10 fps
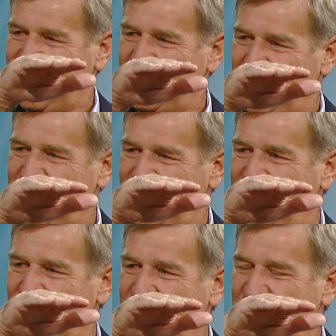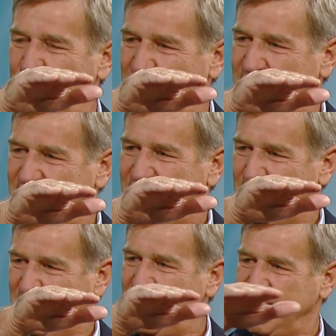there, you're there, play,
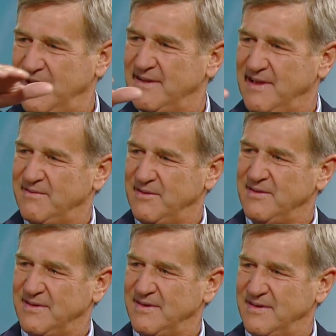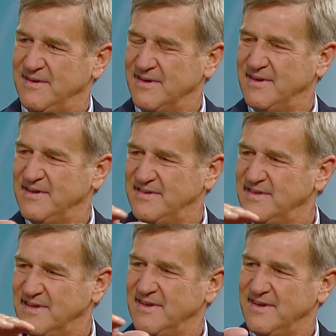play at that level uh,
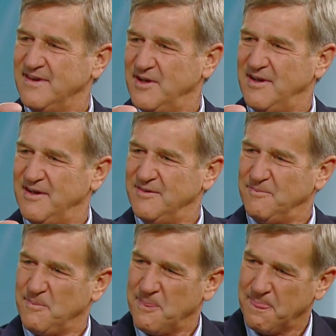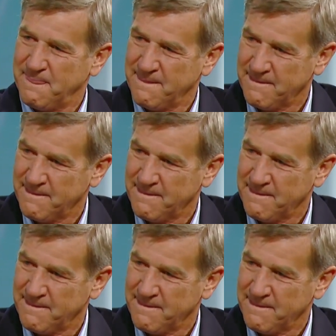consistently. It's interesting about your